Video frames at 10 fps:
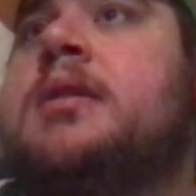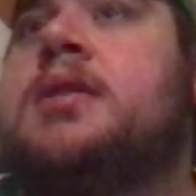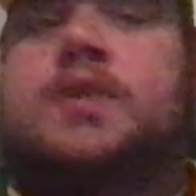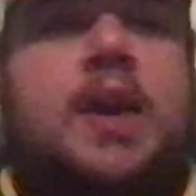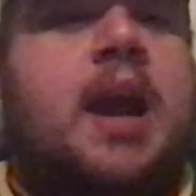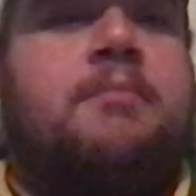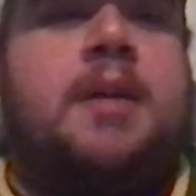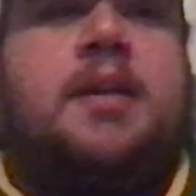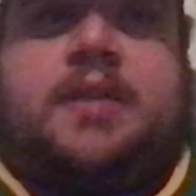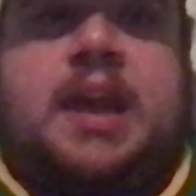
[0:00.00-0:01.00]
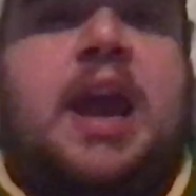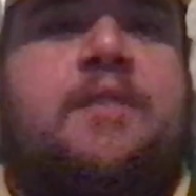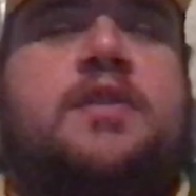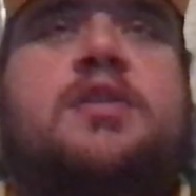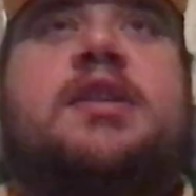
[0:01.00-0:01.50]
So yeah, and
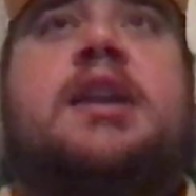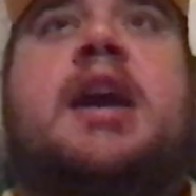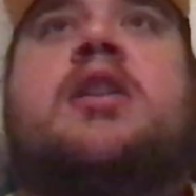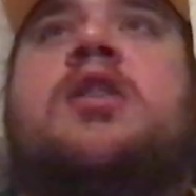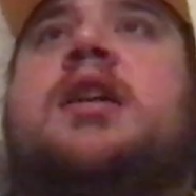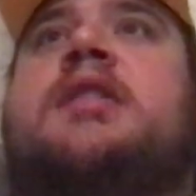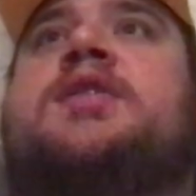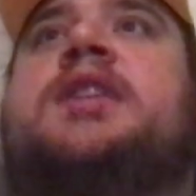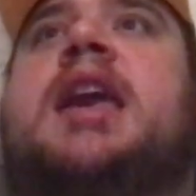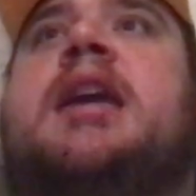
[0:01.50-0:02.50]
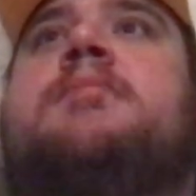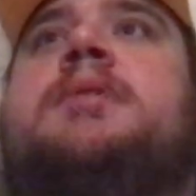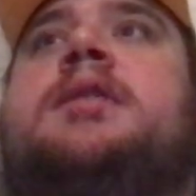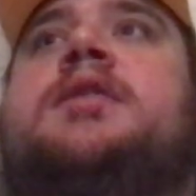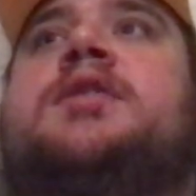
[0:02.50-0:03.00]
after tonight, our next game
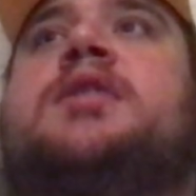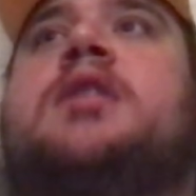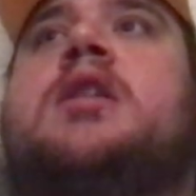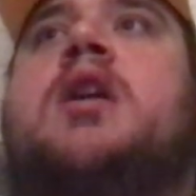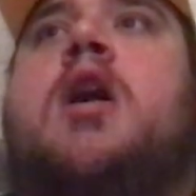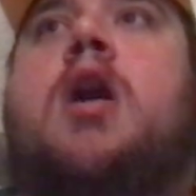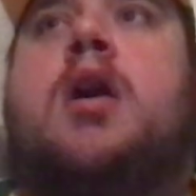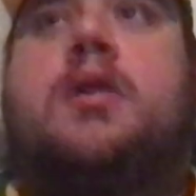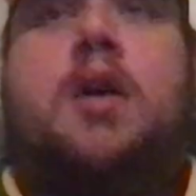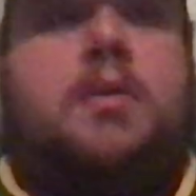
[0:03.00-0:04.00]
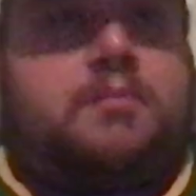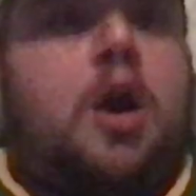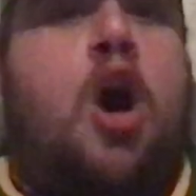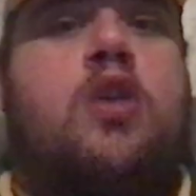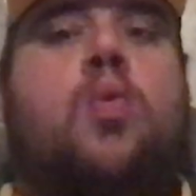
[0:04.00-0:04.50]
is
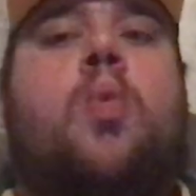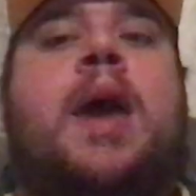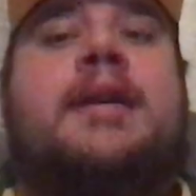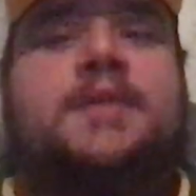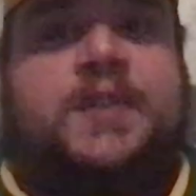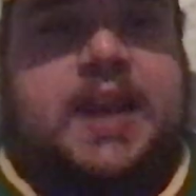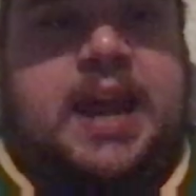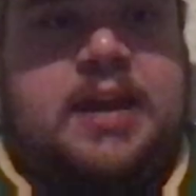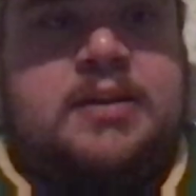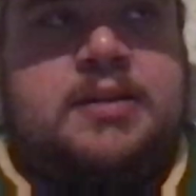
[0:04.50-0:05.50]
on Wednesday